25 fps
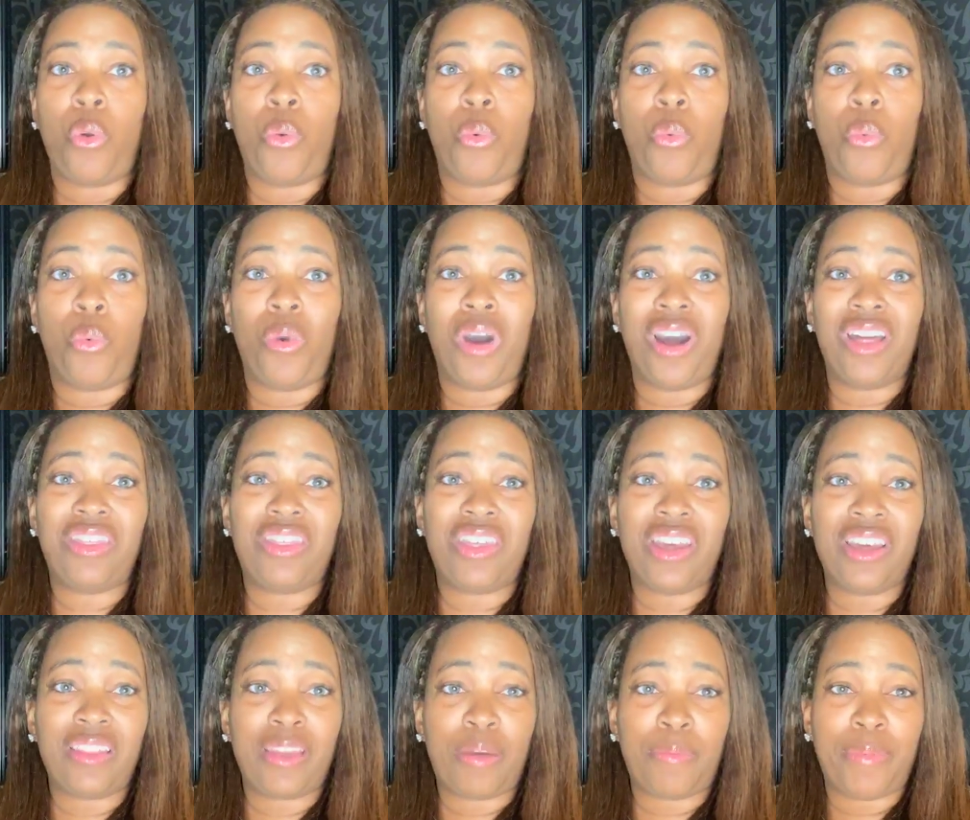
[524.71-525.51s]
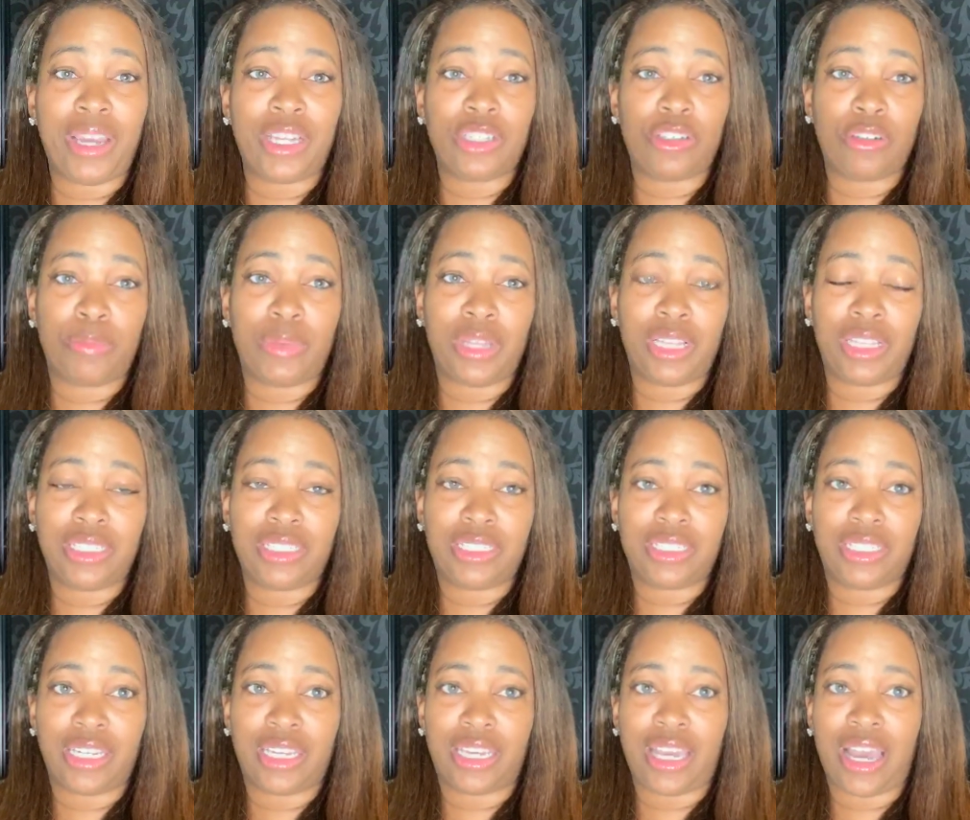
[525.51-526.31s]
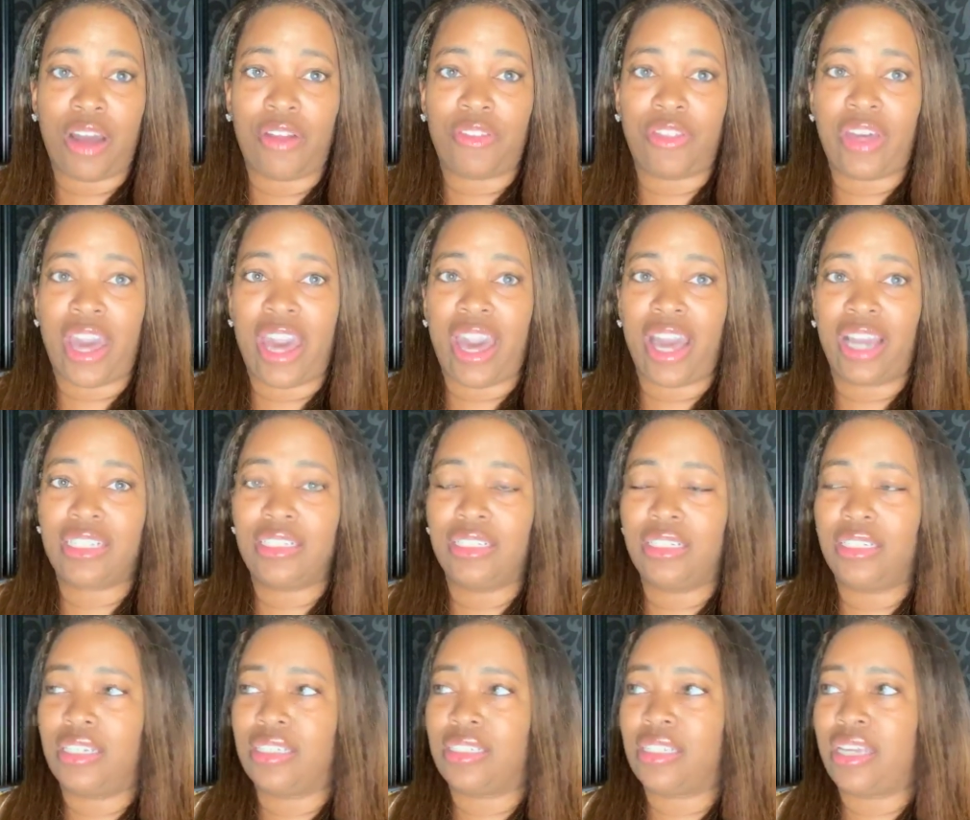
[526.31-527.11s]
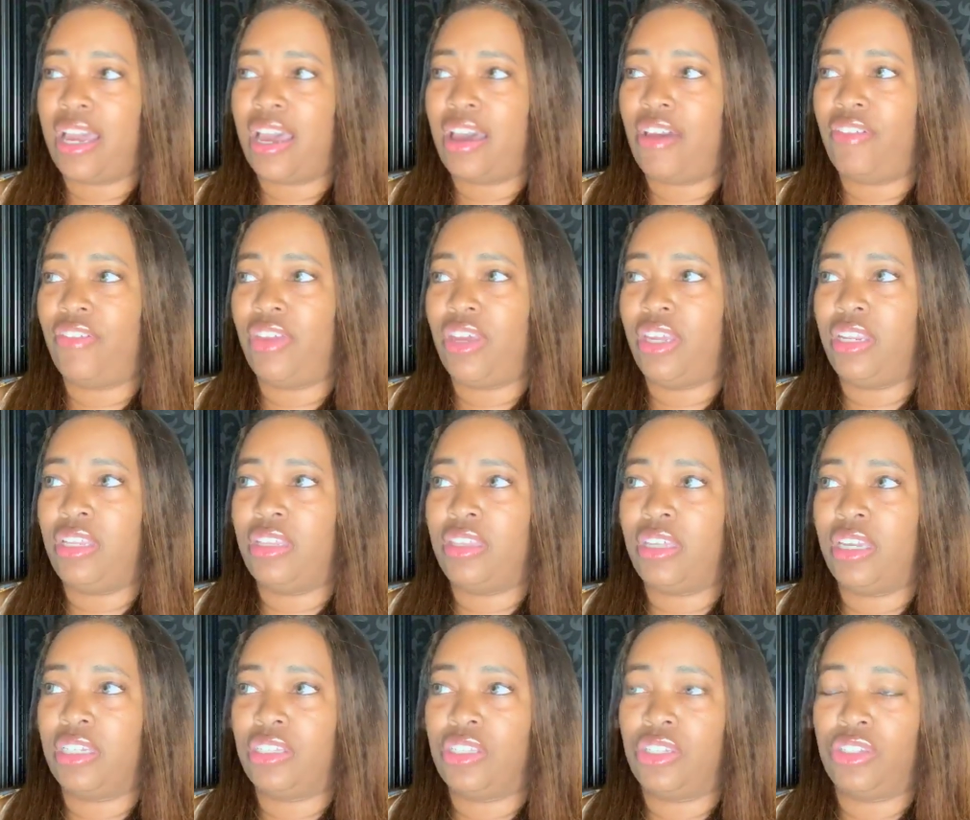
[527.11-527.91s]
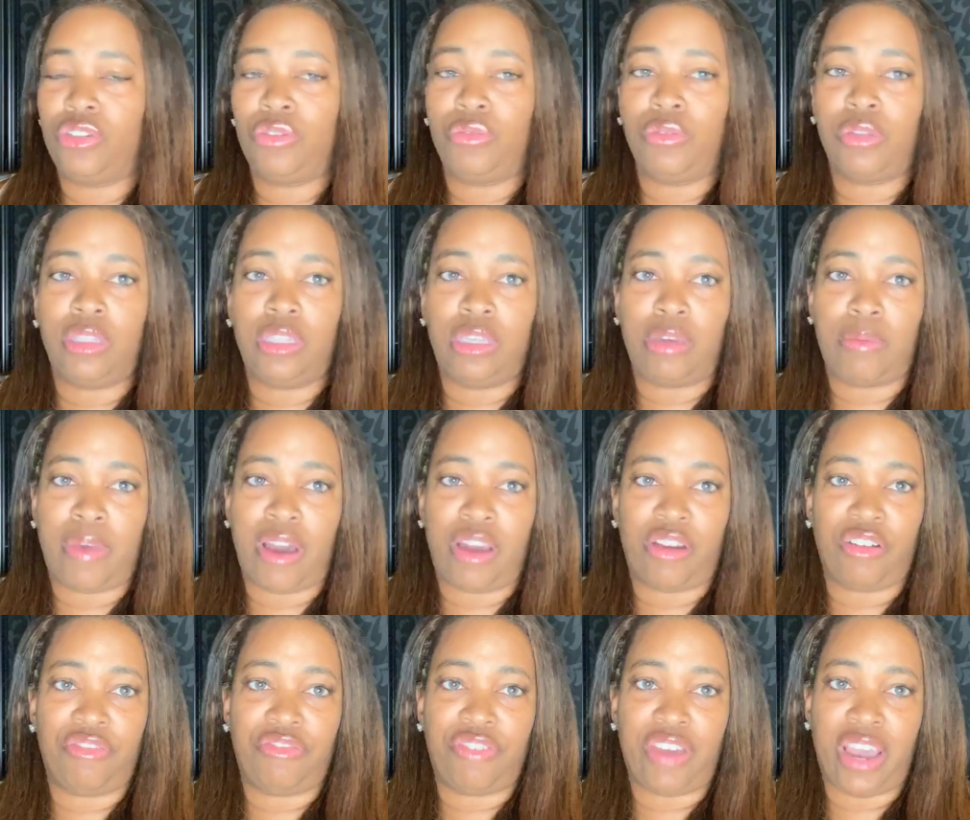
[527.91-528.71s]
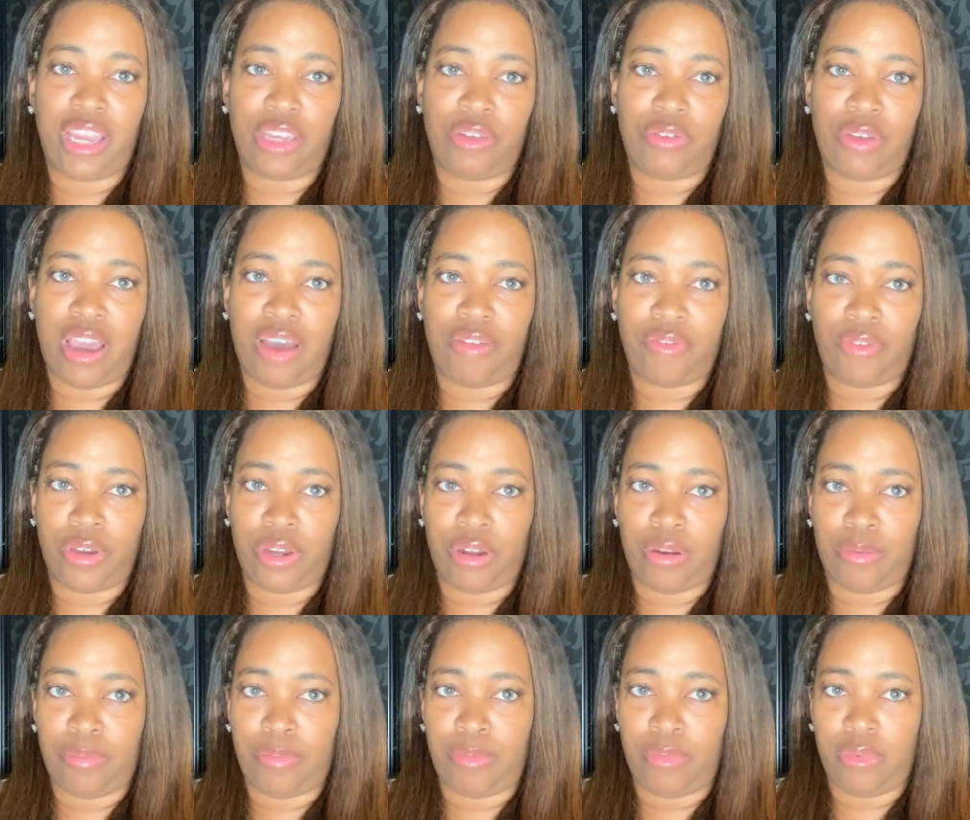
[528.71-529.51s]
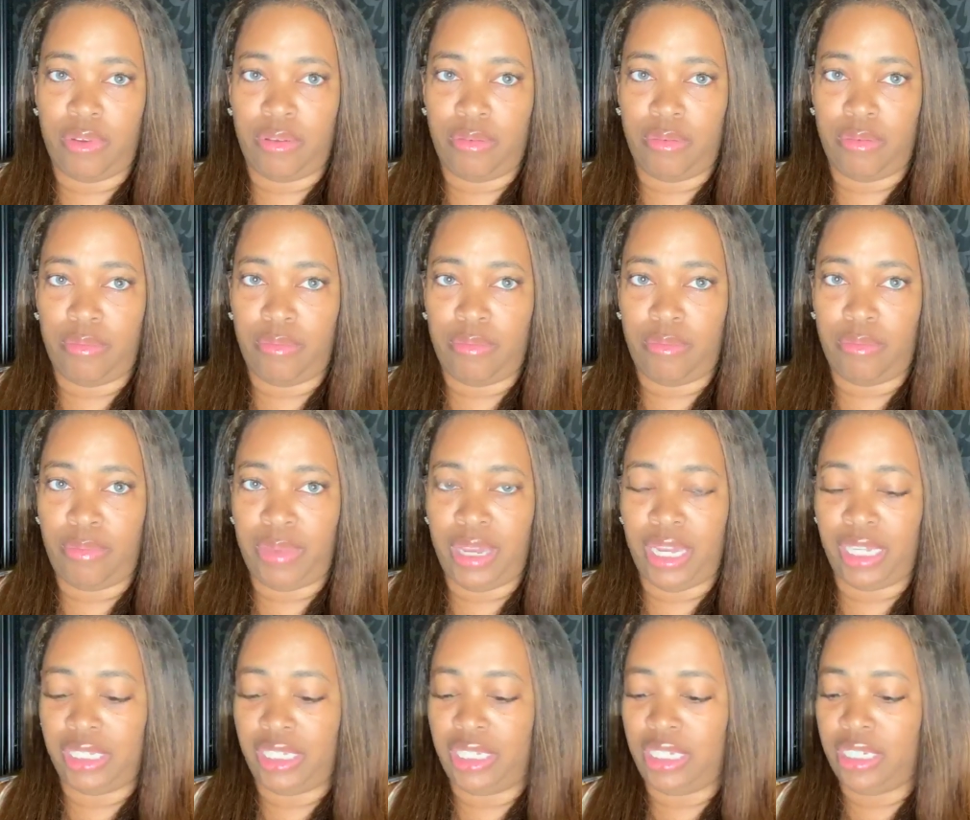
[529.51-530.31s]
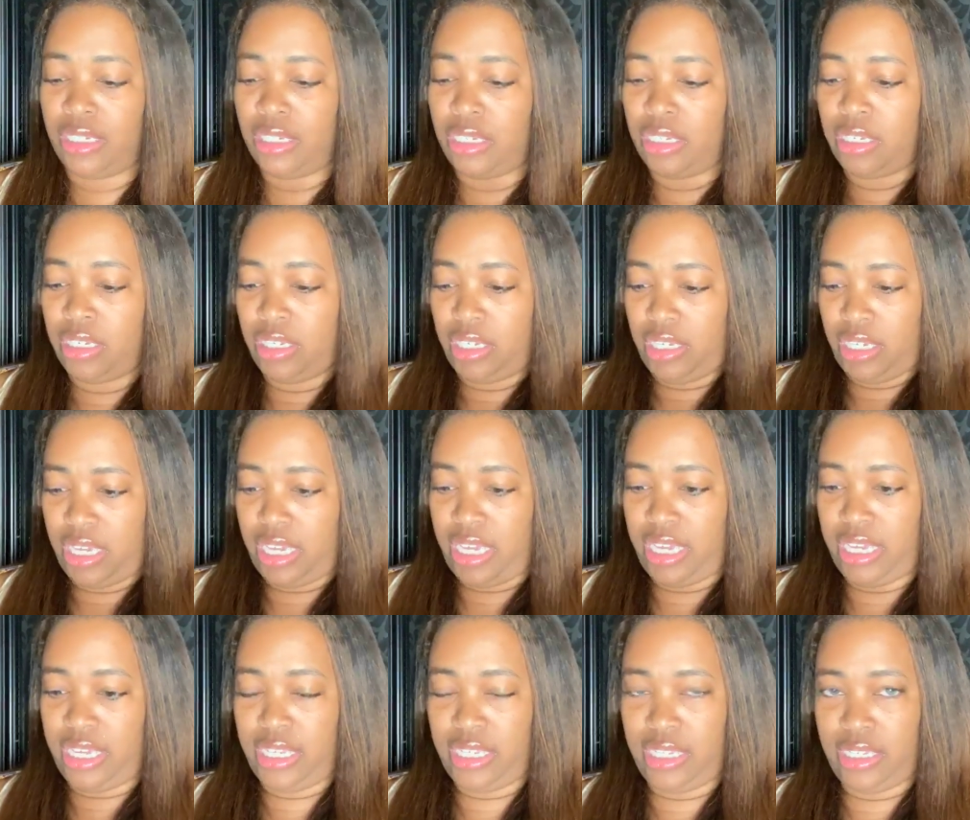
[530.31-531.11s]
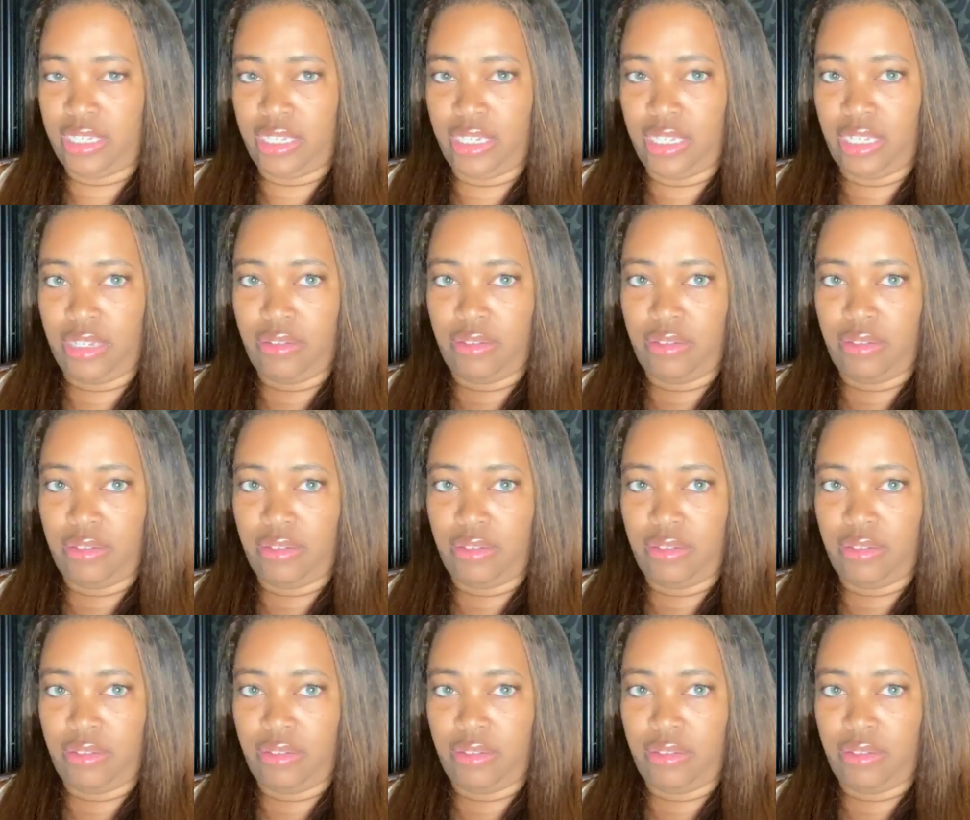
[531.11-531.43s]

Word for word: One thing that makes your belly stick out that actually doesn't have anything to do with the amount of fat you have on your belly is